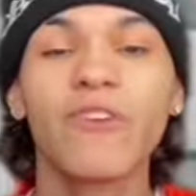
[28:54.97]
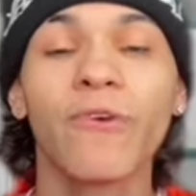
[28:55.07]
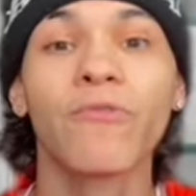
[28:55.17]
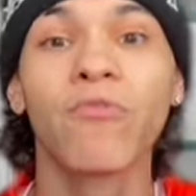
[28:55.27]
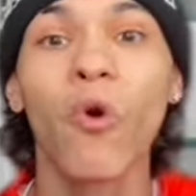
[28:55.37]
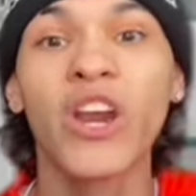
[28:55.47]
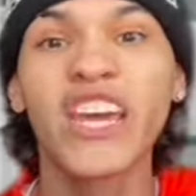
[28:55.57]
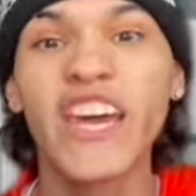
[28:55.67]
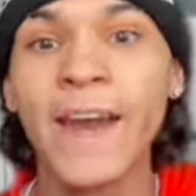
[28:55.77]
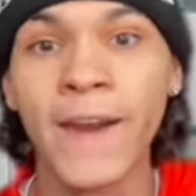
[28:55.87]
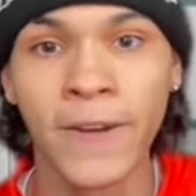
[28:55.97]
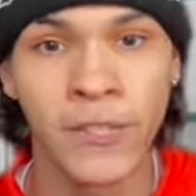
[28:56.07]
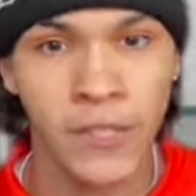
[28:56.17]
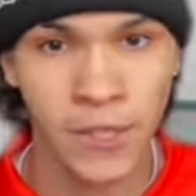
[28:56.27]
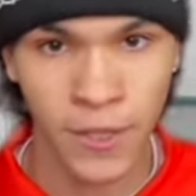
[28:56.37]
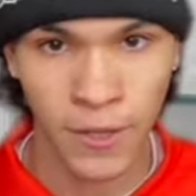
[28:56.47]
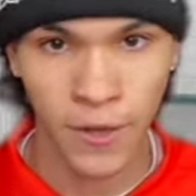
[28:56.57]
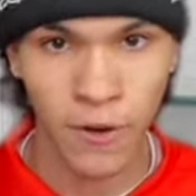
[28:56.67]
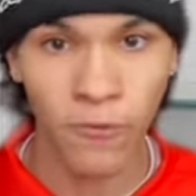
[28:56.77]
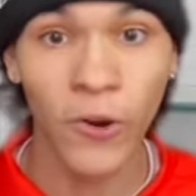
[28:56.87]
for 40 years
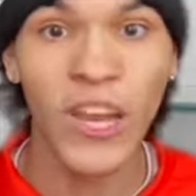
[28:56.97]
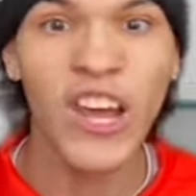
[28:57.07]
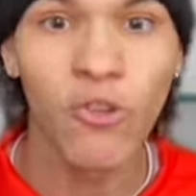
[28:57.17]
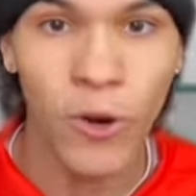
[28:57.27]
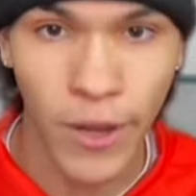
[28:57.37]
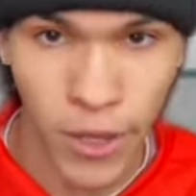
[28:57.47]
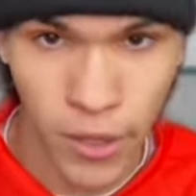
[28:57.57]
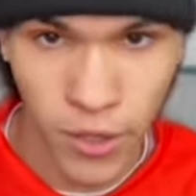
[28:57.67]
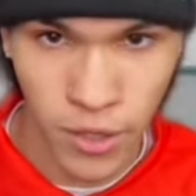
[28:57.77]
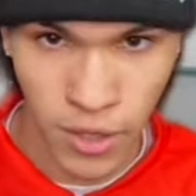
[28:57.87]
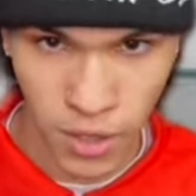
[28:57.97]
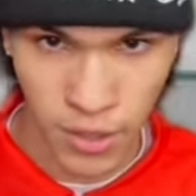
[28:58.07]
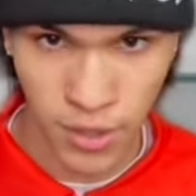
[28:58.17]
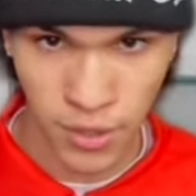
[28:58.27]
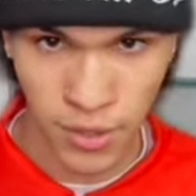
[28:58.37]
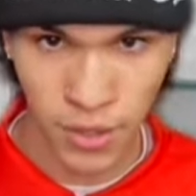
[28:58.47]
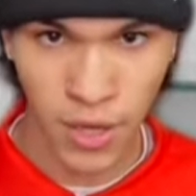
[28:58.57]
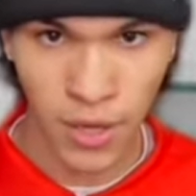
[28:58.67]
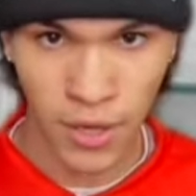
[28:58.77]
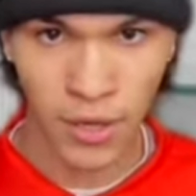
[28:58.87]
for littering.
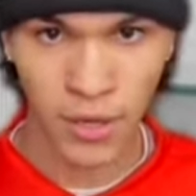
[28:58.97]
Yeah.